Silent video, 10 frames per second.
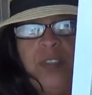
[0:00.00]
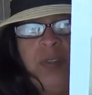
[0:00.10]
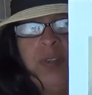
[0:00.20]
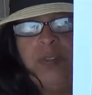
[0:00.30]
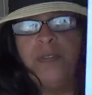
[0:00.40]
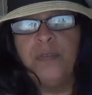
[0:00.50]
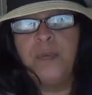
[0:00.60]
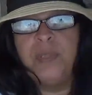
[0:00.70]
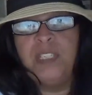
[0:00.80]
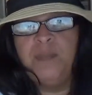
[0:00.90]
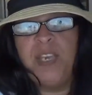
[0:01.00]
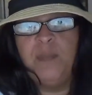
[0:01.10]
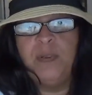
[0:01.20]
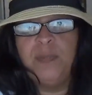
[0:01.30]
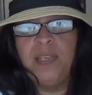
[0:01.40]
truth from these
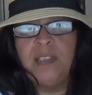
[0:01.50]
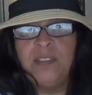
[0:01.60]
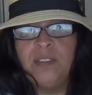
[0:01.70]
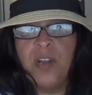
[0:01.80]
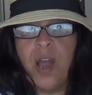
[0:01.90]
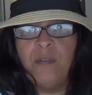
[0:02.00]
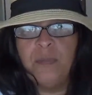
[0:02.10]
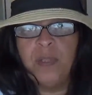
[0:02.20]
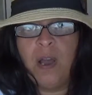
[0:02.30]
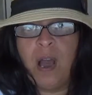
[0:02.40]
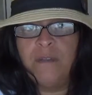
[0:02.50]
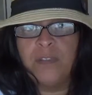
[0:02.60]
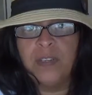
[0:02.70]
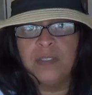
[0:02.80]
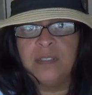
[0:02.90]
people because they're not from the
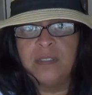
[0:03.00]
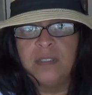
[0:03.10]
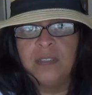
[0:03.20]
conference.